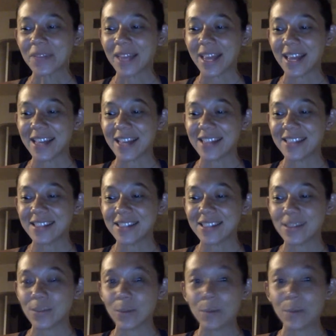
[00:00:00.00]
And
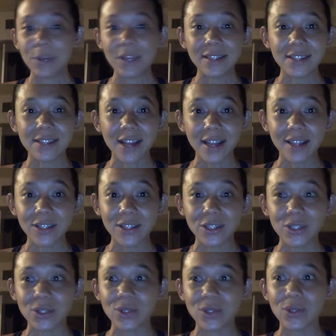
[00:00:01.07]
we'll be in touch.
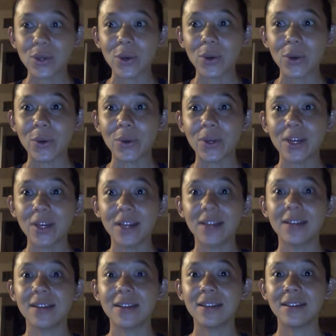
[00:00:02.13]
So
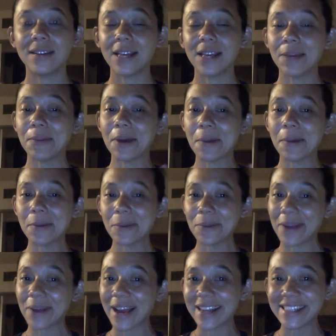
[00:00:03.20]
keep up your
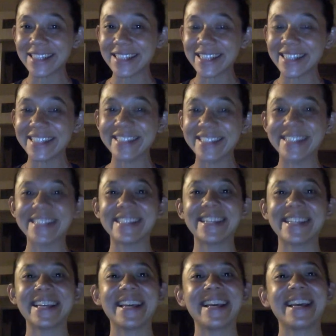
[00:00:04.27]
practice.
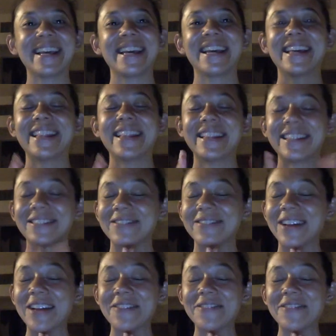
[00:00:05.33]
The
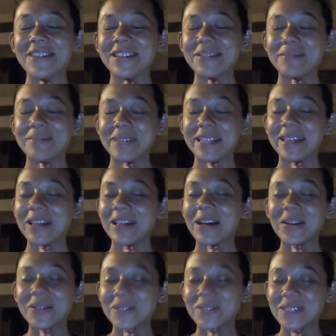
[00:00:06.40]
divine friend in me
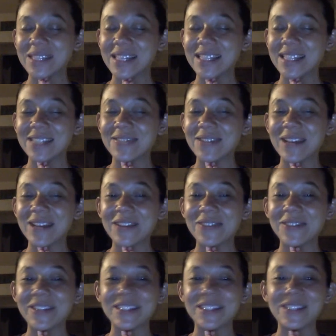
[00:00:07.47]
loves the divine
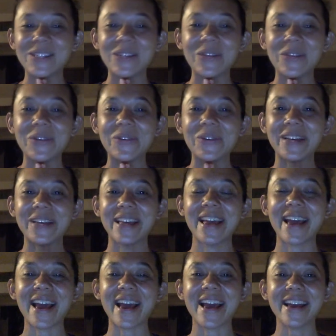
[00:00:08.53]
friend in you.
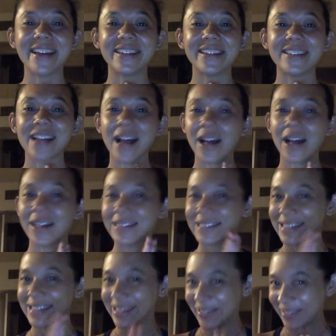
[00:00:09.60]
And I'll
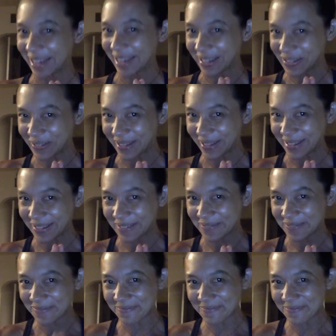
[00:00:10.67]
see you next week.